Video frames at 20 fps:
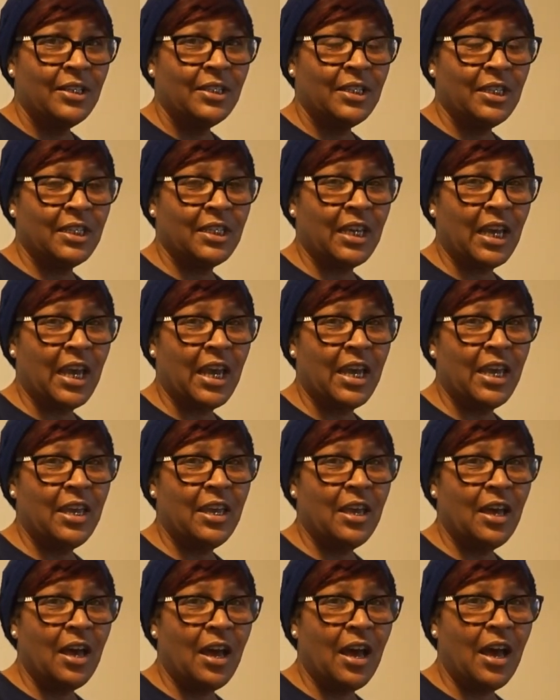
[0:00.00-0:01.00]
Today,
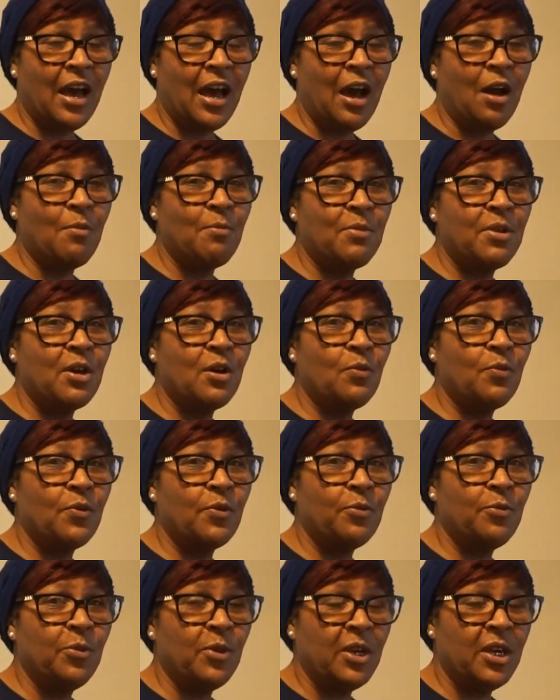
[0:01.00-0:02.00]
our meal
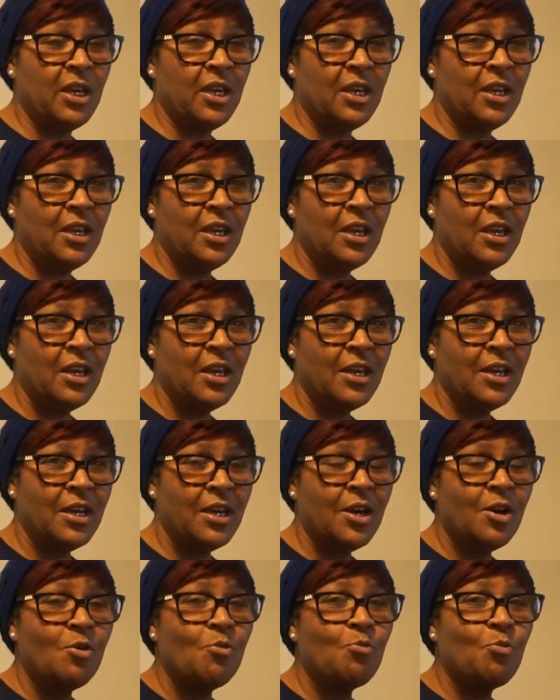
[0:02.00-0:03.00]
will be
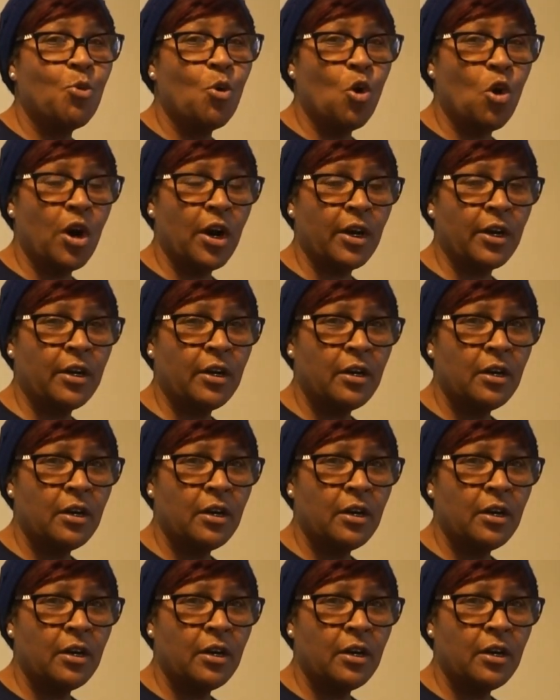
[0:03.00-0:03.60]
pork,